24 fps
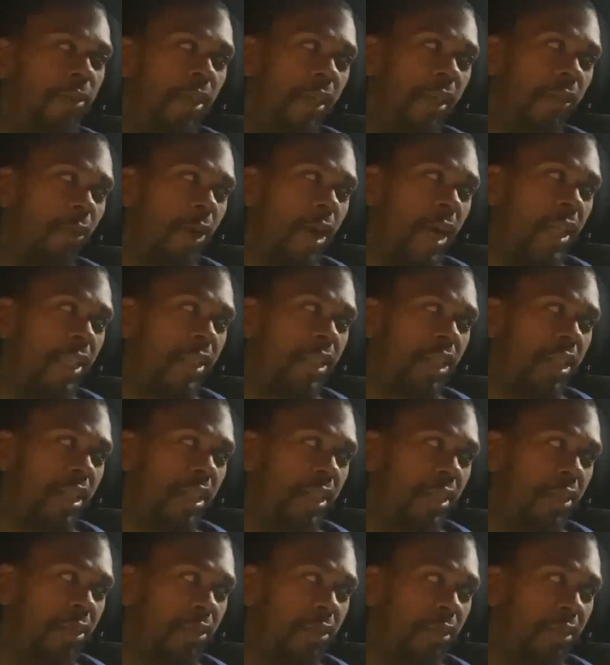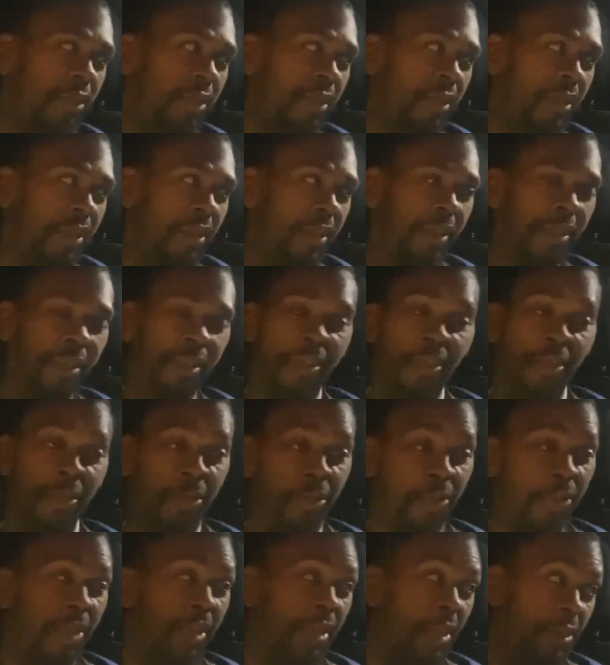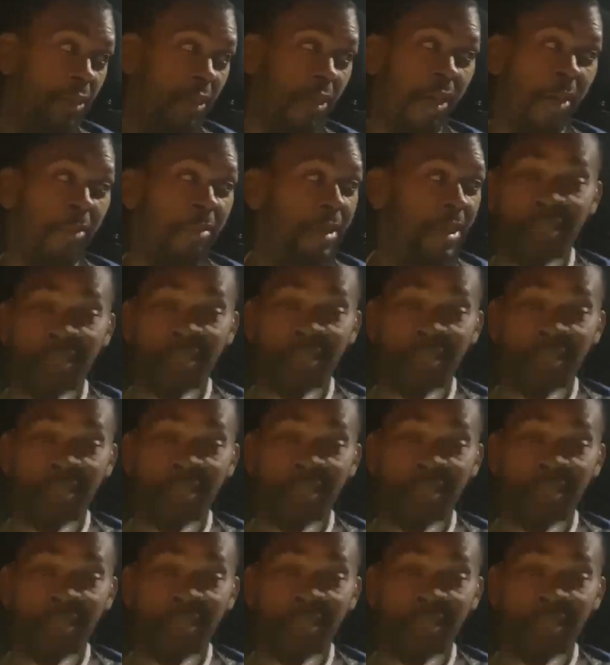for grandchildren. You can come in